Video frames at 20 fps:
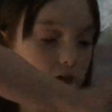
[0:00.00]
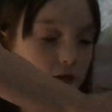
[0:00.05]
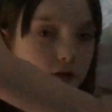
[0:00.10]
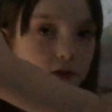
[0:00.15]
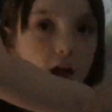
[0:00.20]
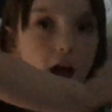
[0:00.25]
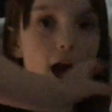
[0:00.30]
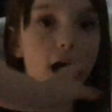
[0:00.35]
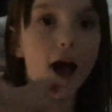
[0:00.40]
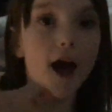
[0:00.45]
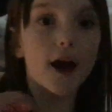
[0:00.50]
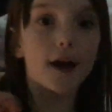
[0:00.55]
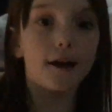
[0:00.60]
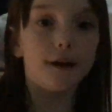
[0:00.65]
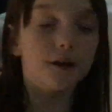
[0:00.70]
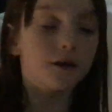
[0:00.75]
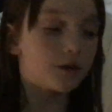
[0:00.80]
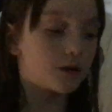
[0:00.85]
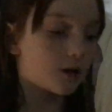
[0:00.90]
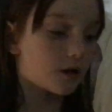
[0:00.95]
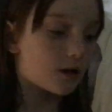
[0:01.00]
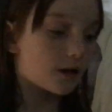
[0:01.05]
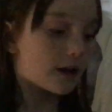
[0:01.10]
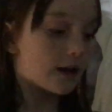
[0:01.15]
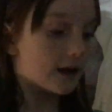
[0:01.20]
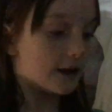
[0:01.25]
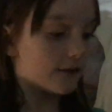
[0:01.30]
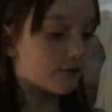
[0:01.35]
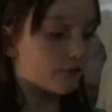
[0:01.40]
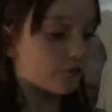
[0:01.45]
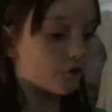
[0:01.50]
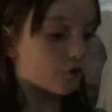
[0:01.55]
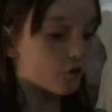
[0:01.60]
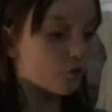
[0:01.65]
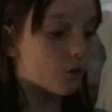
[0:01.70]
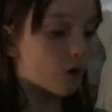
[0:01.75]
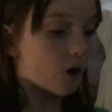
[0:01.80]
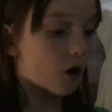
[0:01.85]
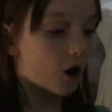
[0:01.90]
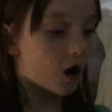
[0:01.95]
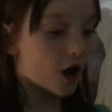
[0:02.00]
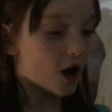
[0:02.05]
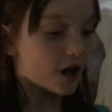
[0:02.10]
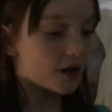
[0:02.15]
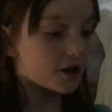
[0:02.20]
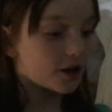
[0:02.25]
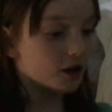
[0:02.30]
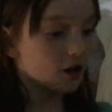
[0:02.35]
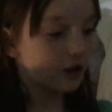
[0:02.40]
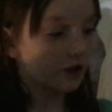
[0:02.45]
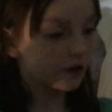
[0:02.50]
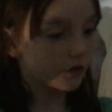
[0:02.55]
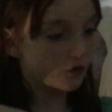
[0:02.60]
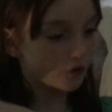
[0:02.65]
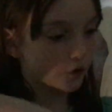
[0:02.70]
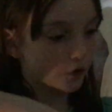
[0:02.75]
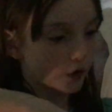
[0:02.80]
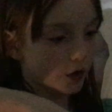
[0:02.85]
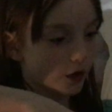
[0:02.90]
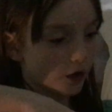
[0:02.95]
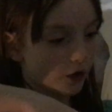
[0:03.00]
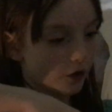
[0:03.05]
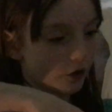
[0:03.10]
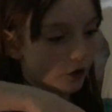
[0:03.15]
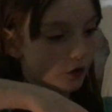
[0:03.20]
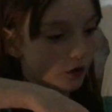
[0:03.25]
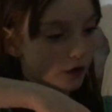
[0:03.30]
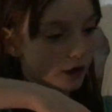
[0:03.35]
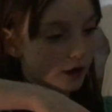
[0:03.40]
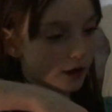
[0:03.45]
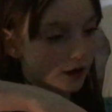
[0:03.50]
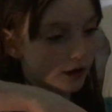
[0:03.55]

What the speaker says: Then, if you want, you can go like.